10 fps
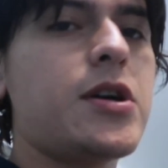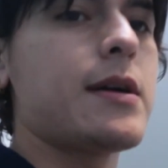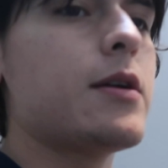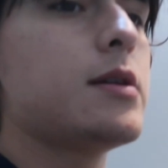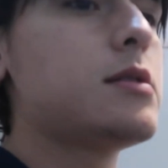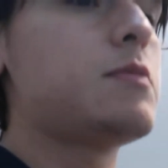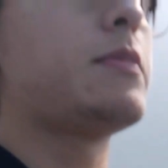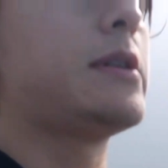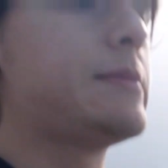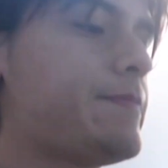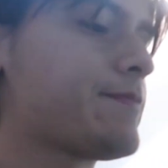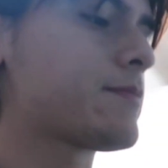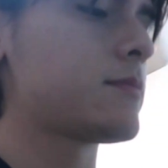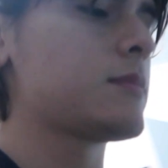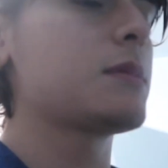checkout is, but
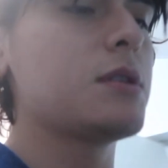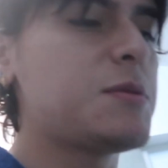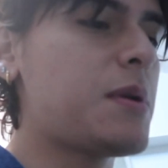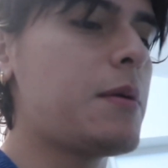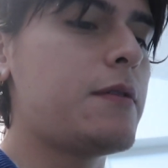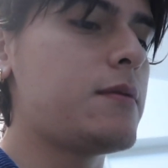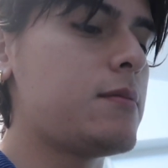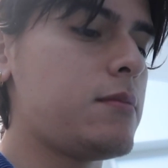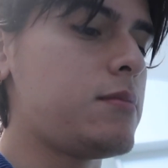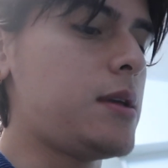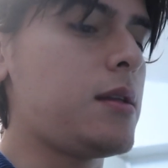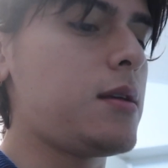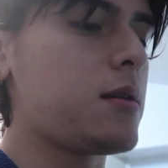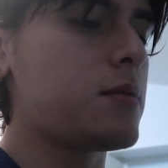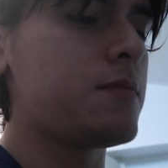probably
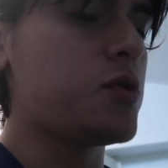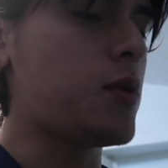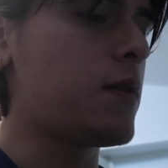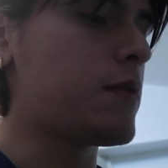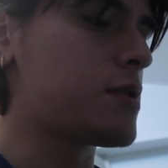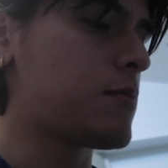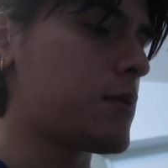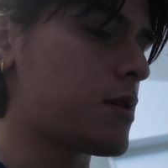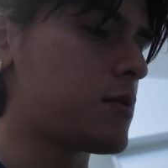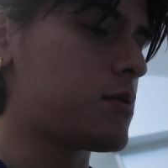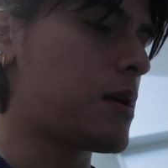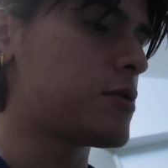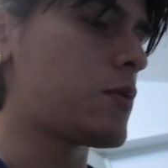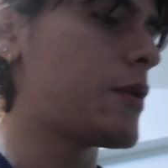about like 12 or something, so I'm not too